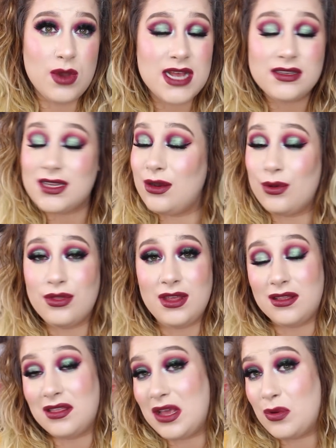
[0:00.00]
U S. I don't
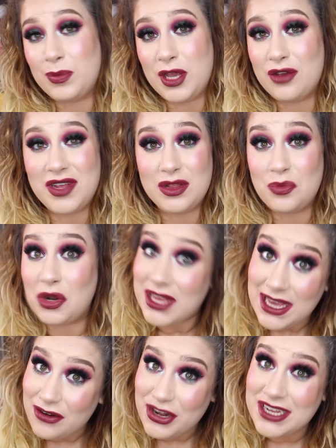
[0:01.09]
think that they will be available
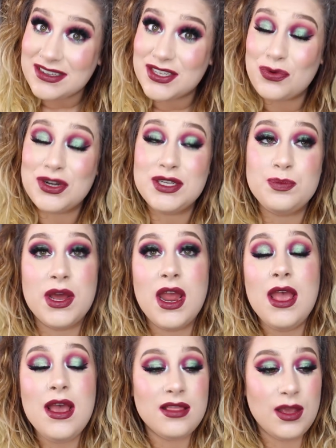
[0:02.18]
here in stores, but
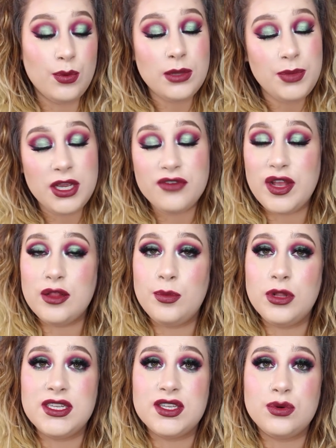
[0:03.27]
they will be
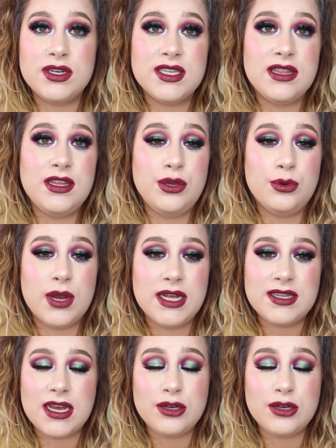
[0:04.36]
available in stores in the U S.